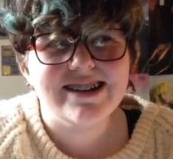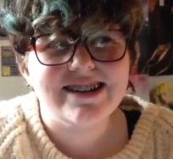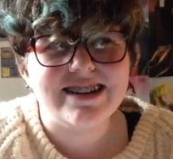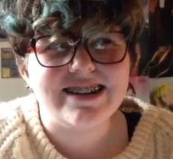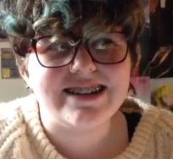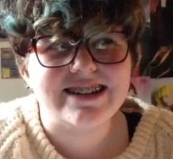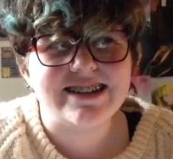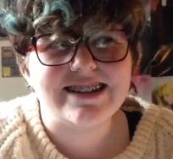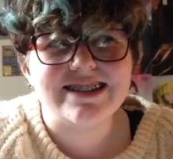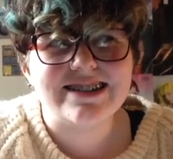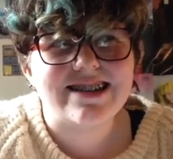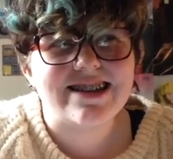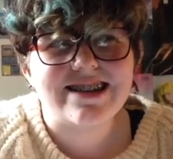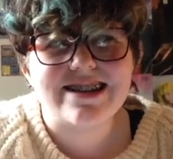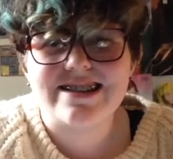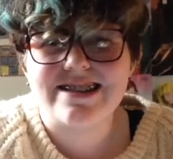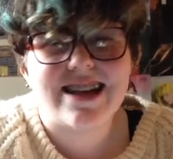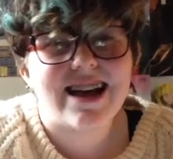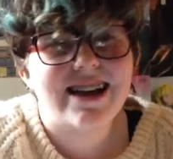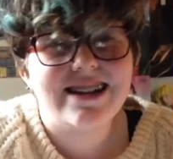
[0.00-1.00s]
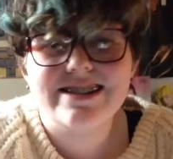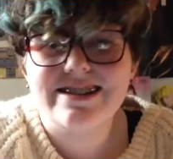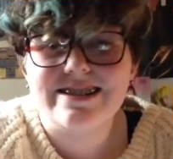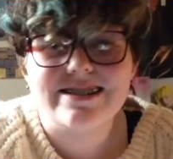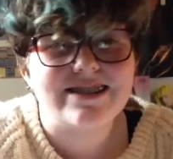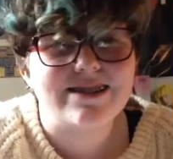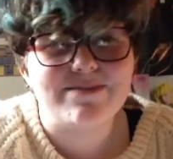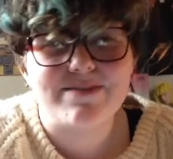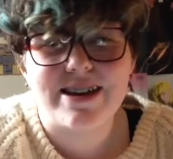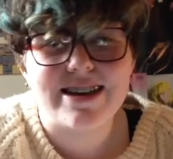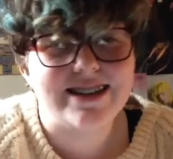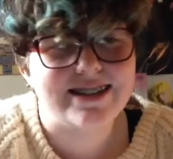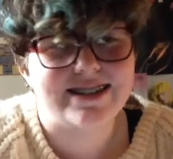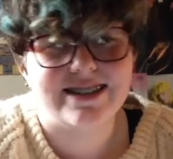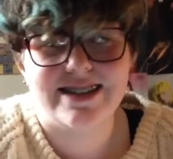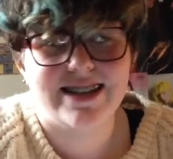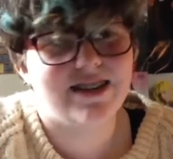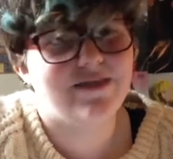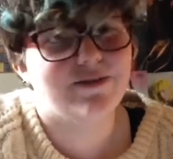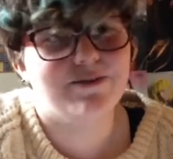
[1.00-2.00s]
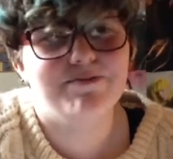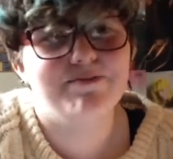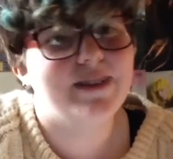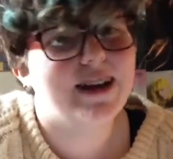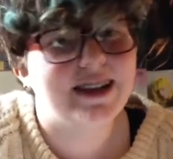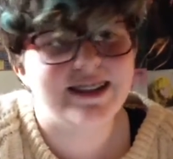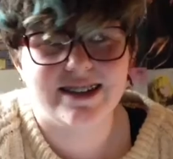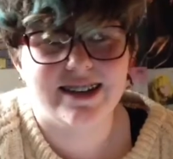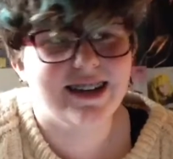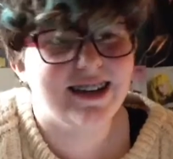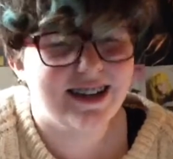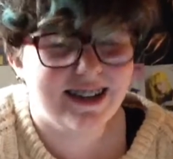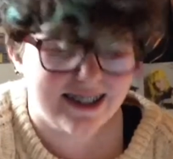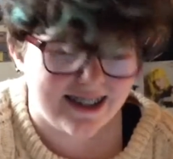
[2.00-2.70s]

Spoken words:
Because that just makes it even better.